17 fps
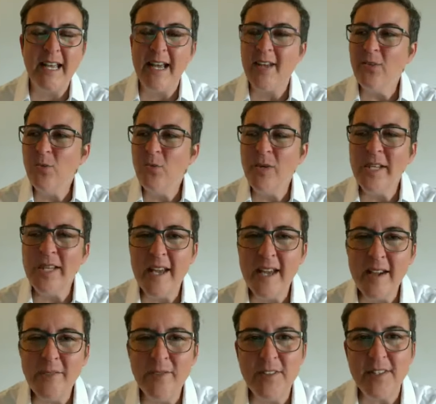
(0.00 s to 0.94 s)
And we
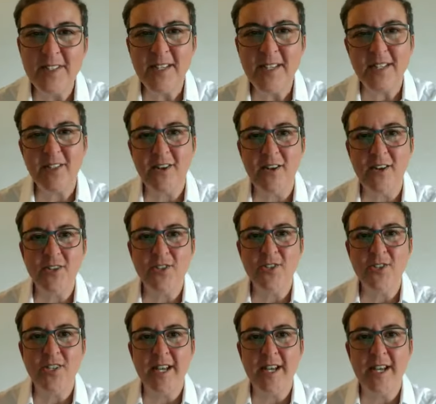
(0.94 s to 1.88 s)
have the
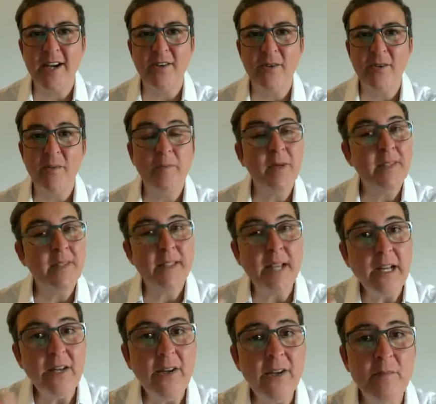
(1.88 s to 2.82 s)
technology now, but
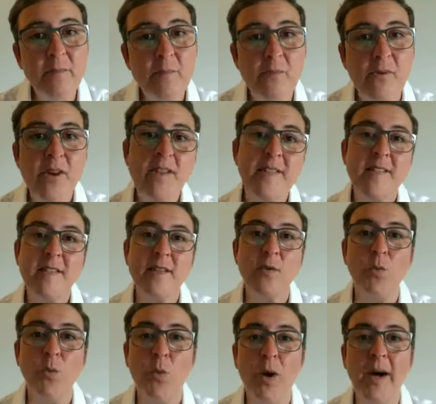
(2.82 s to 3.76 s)
they're not embracing
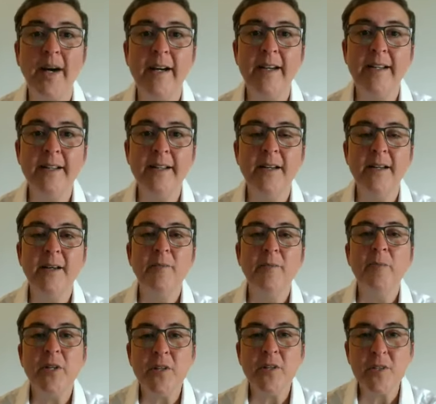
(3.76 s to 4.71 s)
it. Why?
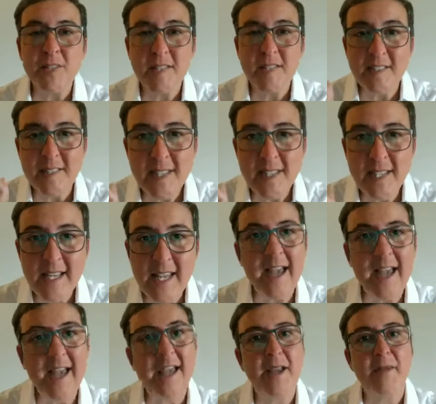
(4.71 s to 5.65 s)
Because it's the
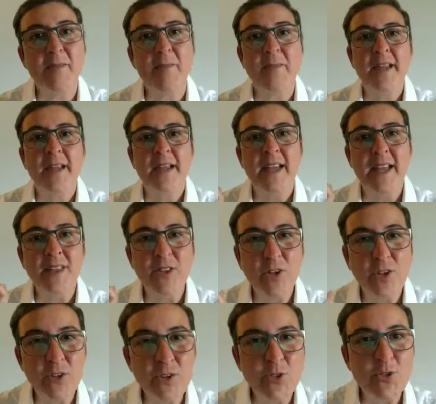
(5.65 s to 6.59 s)
game and
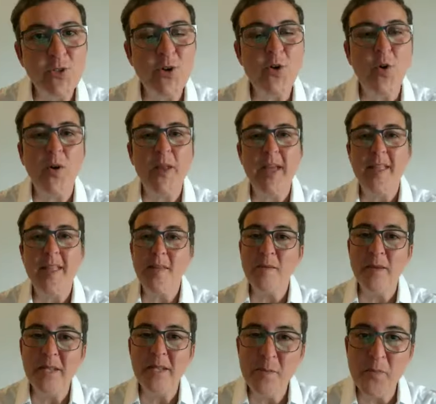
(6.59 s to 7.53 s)
the control and
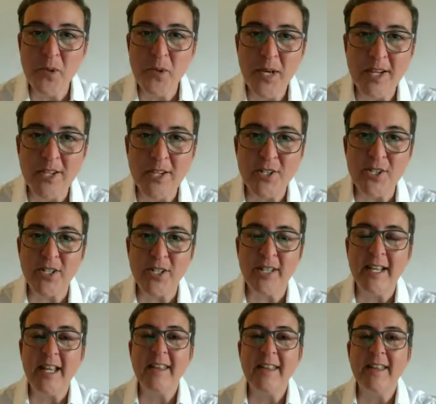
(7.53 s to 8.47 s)
the
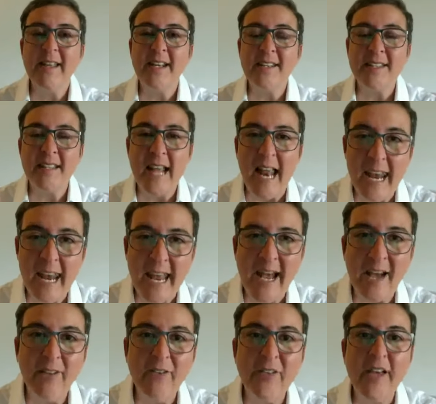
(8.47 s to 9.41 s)
manipulation that has
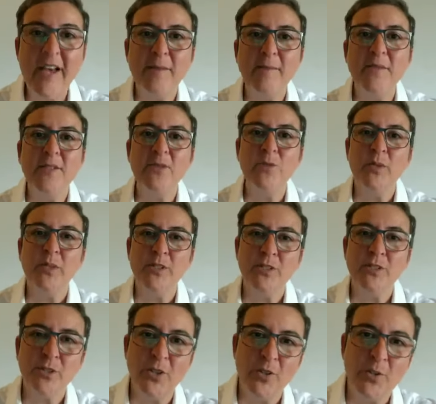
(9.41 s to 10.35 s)
allowed the hamster wheel
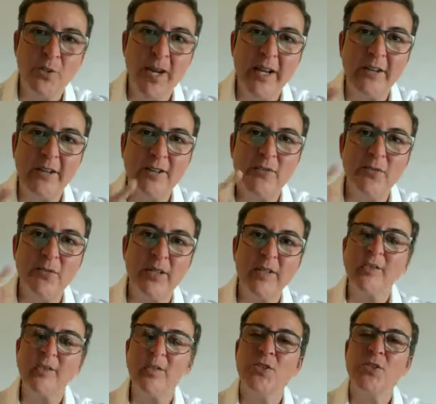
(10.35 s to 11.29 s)
to go round and
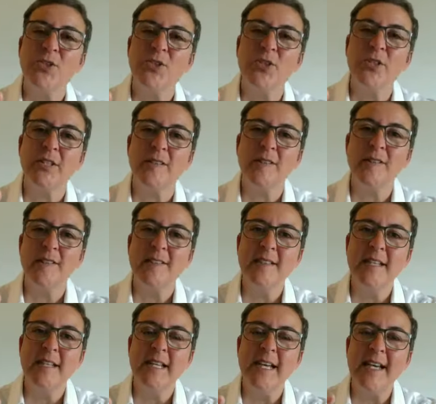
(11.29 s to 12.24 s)
round in circles,
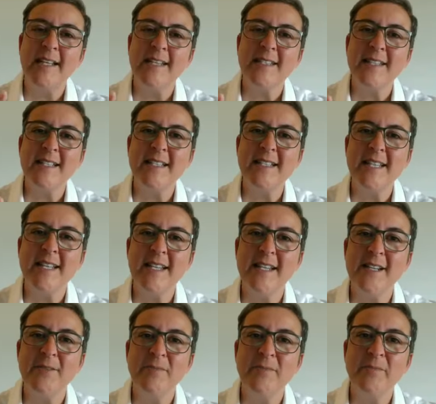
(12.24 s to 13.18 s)
as I
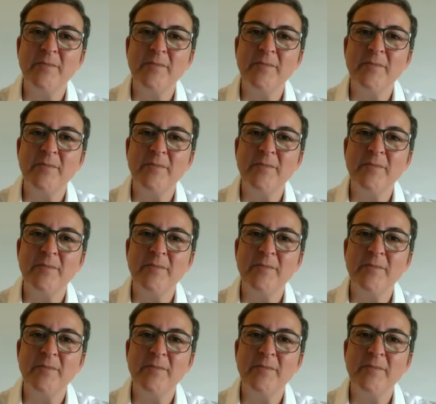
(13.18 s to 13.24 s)
said.